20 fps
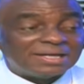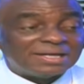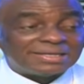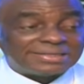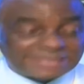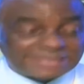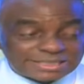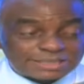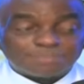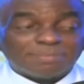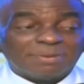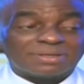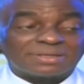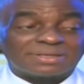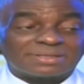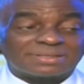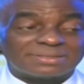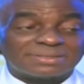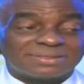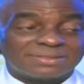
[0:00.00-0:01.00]
this
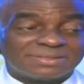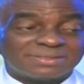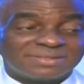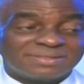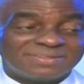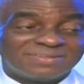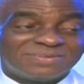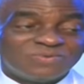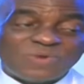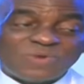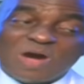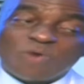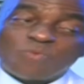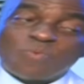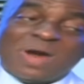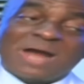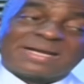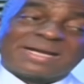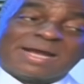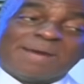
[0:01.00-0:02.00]
month
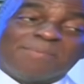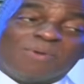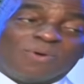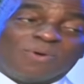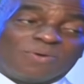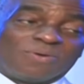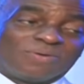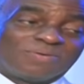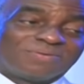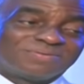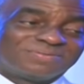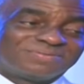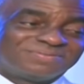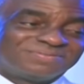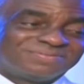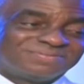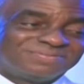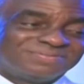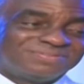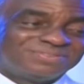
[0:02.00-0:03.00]
one day more
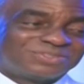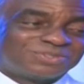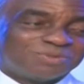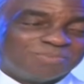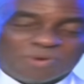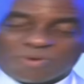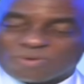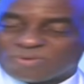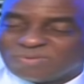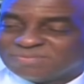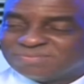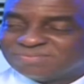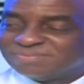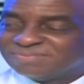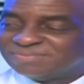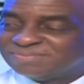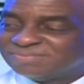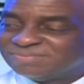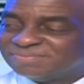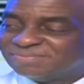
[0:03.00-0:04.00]
tomorrow
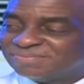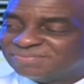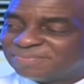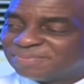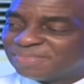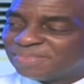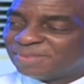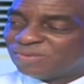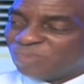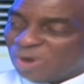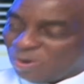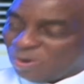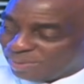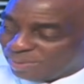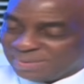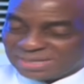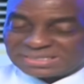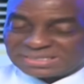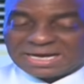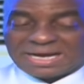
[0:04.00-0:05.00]
when we
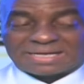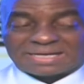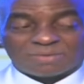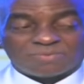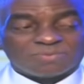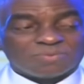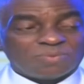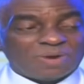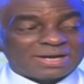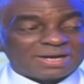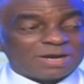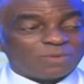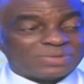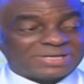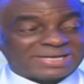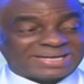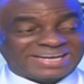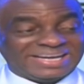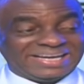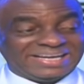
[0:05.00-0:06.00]
meet at the one hour with the
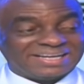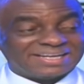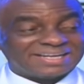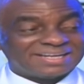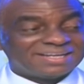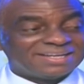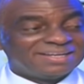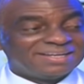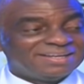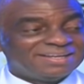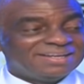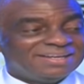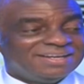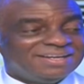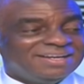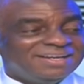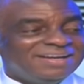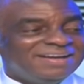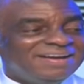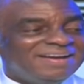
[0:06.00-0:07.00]
king.
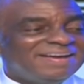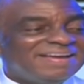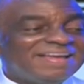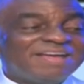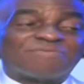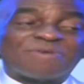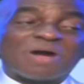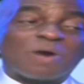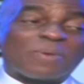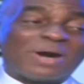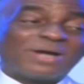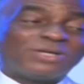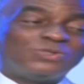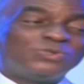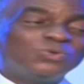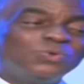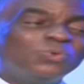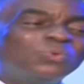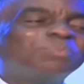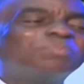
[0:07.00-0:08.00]
If I were
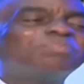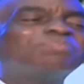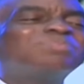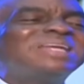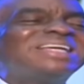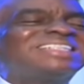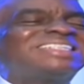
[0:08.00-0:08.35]
you, please